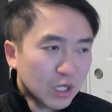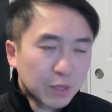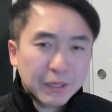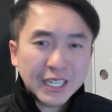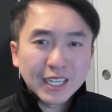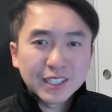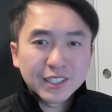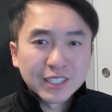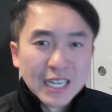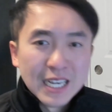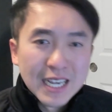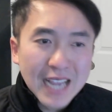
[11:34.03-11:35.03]
Because
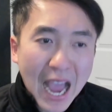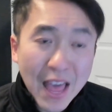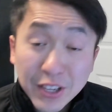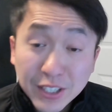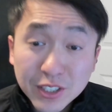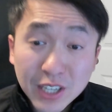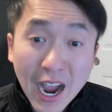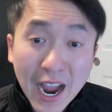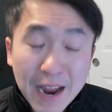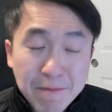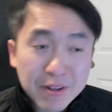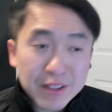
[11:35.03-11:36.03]
at this
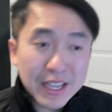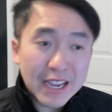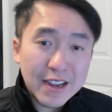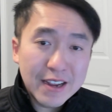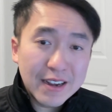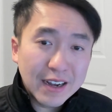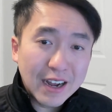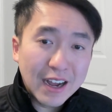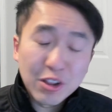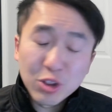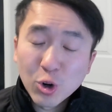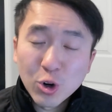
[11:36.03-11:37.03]
time they
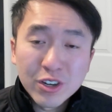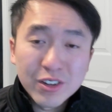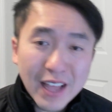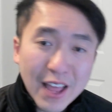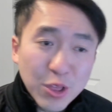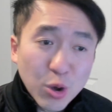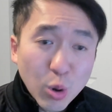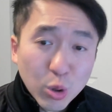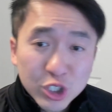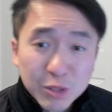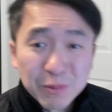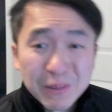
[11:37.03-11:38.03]
learned that the whole
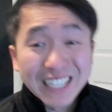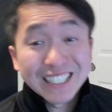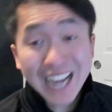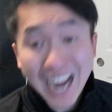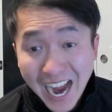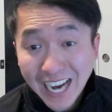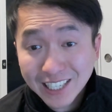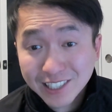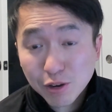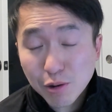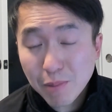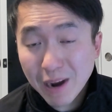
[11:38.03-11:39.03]
ship is being
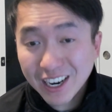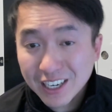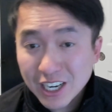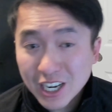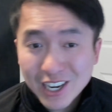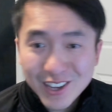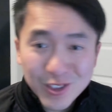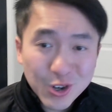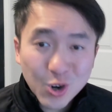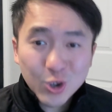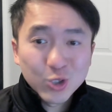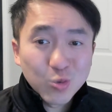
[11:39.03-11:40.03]
attacked by the
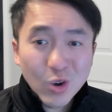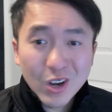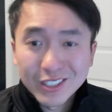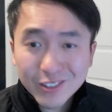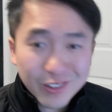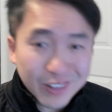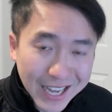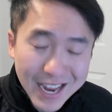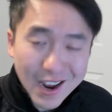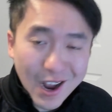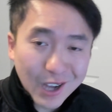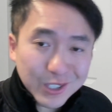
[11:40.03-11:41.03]
cursed ones or the
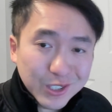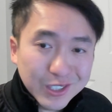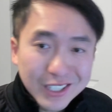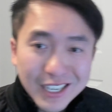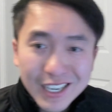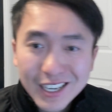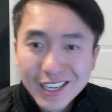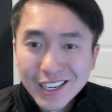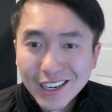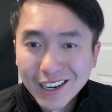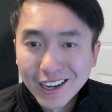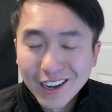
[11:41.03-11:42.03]
chaos
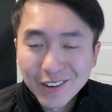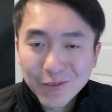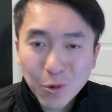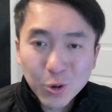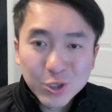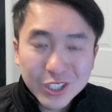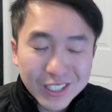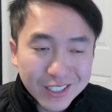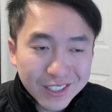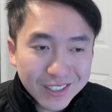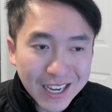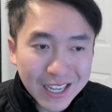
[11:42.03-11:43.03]

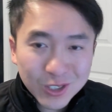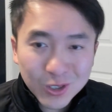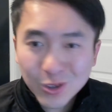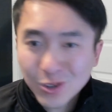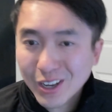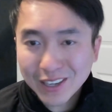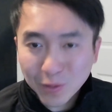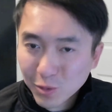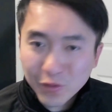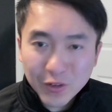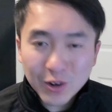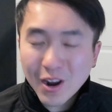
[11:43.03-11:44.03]
forces, and so they're like
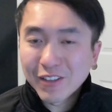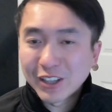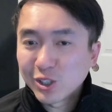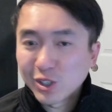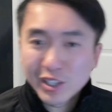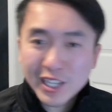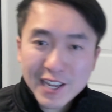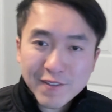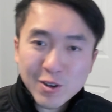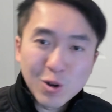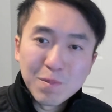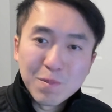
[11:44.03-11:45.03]
figuring out they should leave
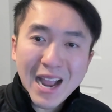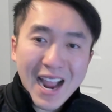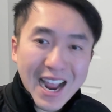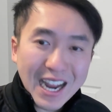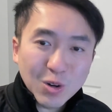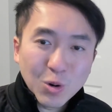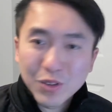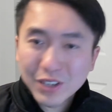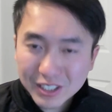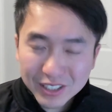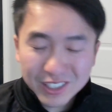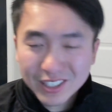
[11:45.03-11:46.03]
and go back, or they
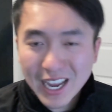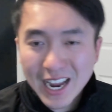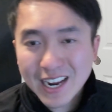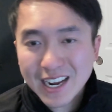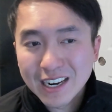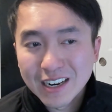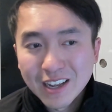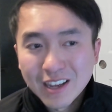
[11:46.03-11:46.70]
should stay and